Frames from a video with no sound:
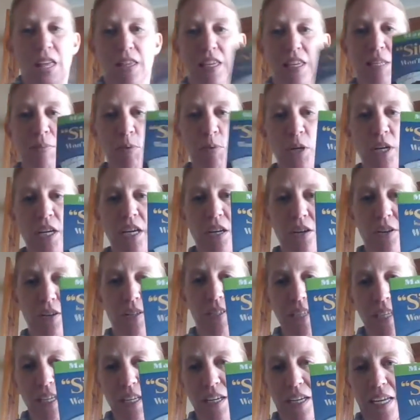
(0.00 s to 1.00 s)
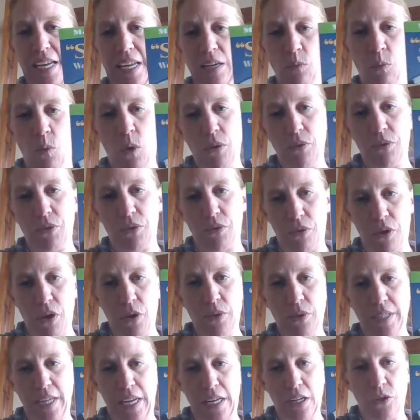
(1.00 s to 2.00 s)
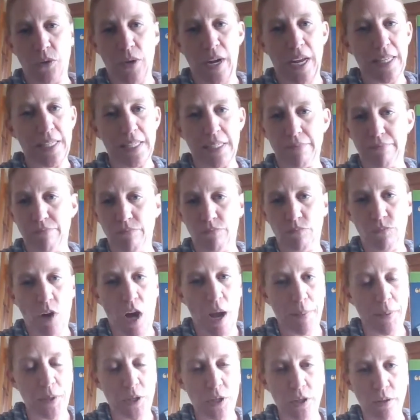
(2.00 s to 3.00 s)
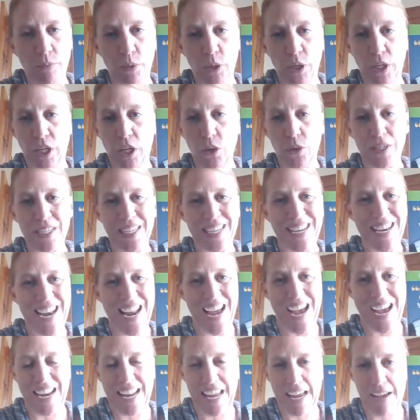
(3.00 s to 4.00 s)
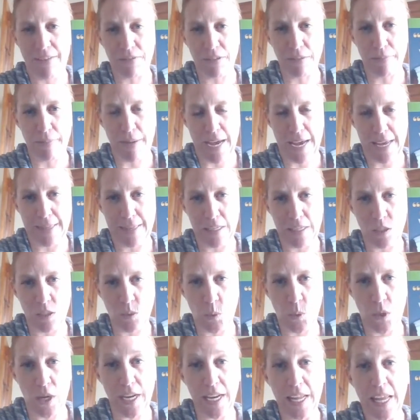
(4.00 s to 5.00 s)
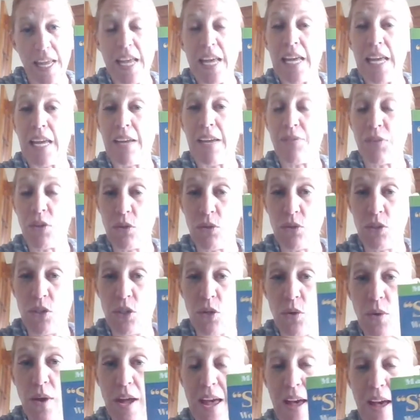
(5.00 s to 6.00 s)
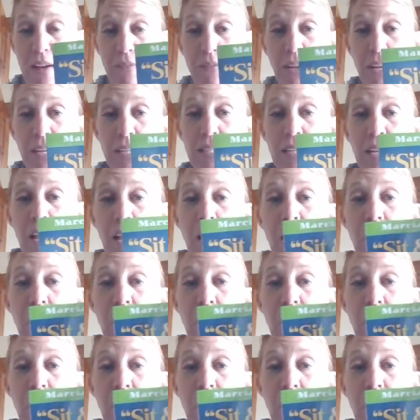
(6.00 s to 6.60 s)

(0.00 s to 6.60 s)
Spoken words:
This book here, Sit and Get Won't Grow Dendrites. Optional book. You did not have to buy this one. If you do have it,